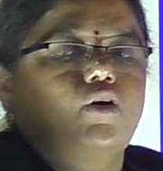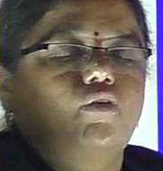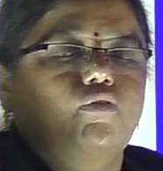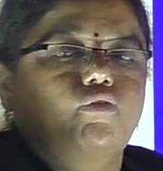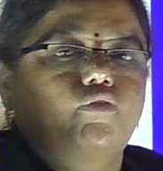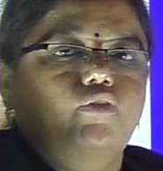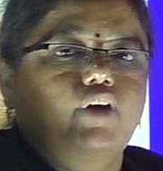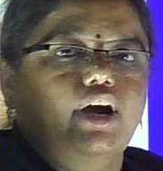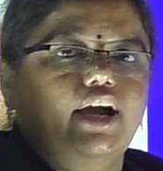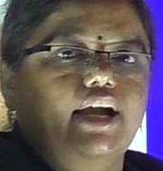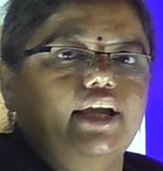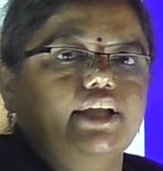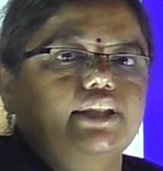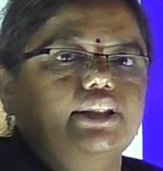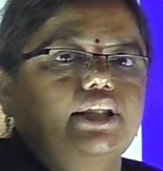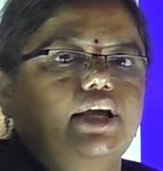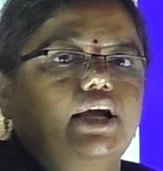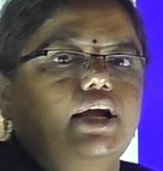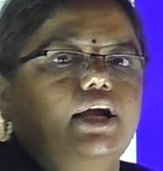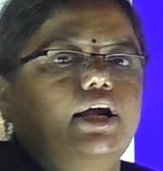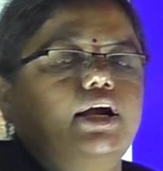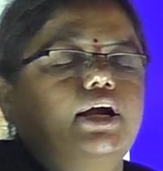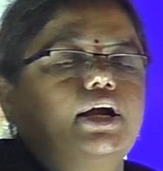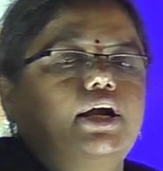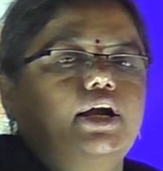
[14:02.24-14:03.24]
Why
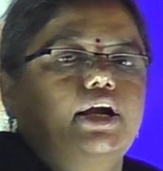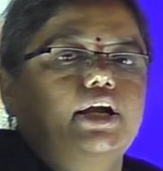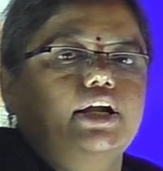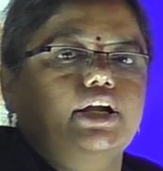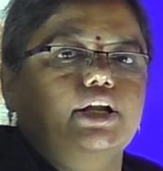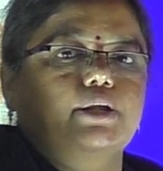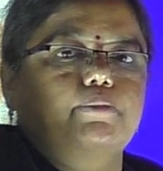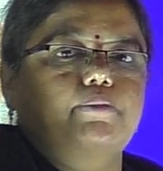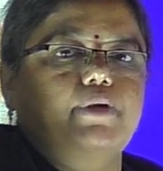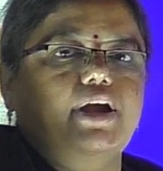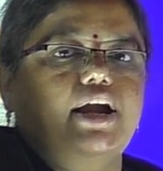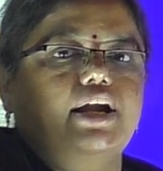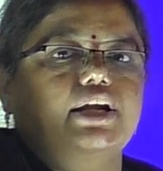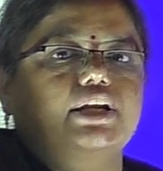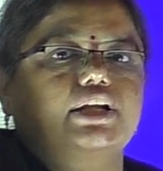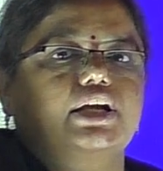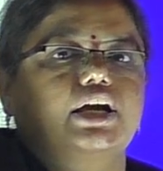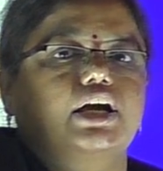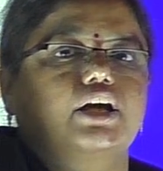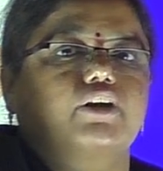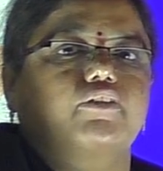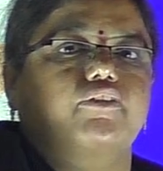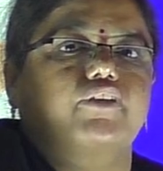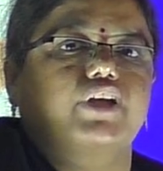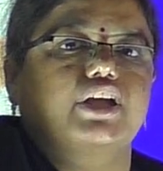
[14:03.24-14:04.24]
the demand
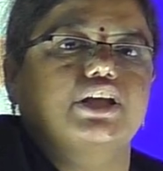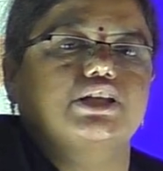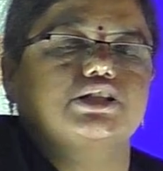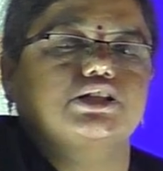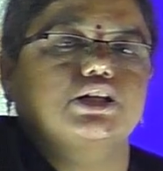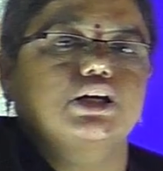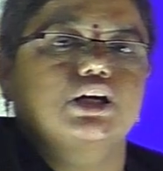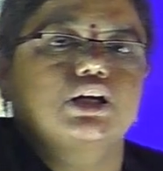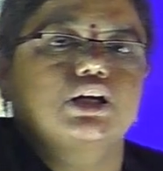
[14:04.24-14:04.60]
curve is